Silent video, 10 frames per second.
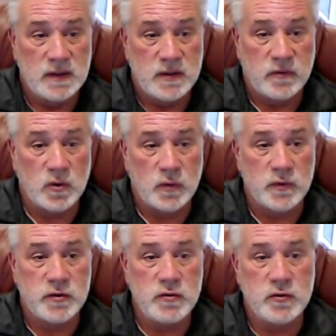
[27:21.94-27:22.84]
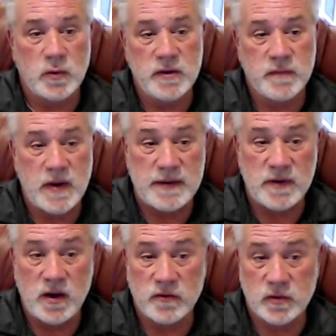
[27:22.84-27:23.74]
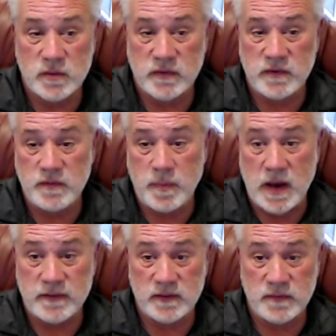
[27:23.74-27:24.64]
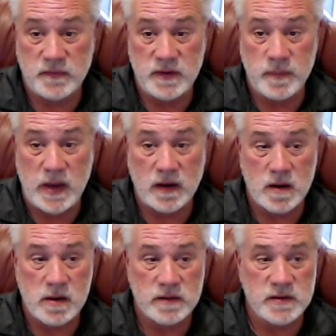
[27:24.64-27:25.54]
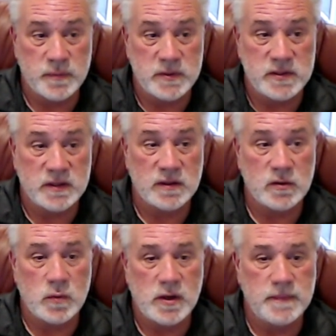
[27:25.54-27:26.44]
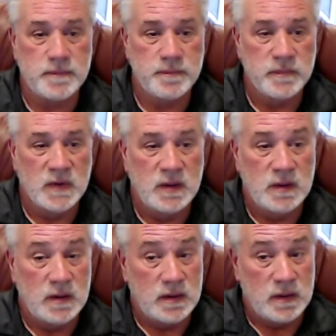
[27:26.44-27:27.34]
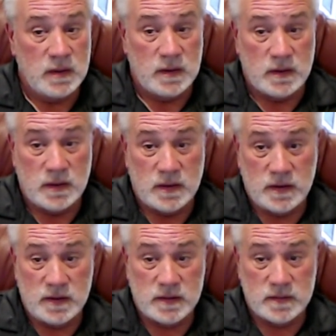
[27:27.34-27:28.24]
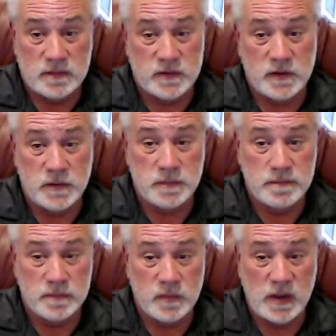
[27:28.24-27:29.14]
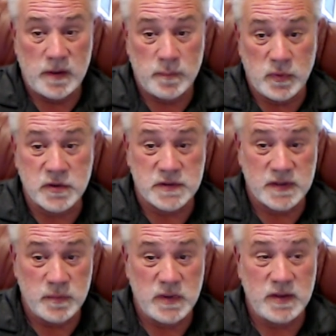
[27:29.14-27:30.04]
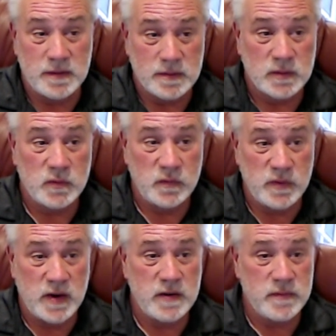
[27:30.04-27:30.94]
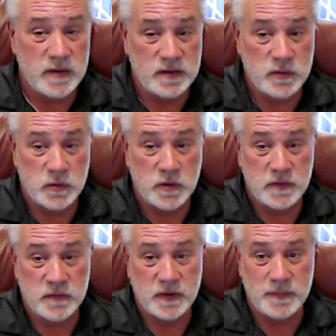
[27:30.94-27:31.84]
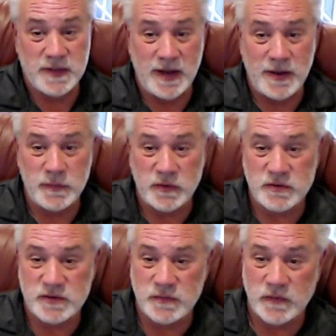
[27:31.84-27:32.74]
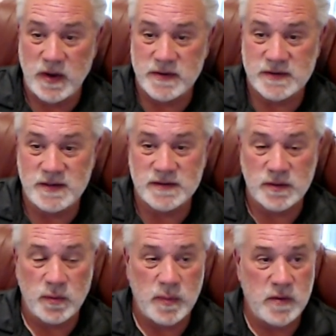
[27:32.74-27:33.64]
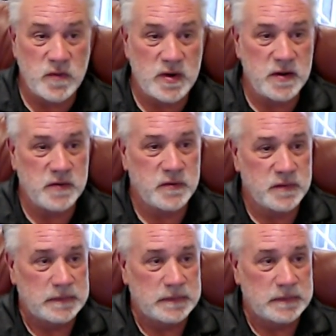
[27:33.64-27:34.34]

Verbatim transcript: Sold for 225. I also received positive feedback on this particular one. Uh, so uh, books can be very, very lucrative sometimes, as you've uh, seen some of my videos.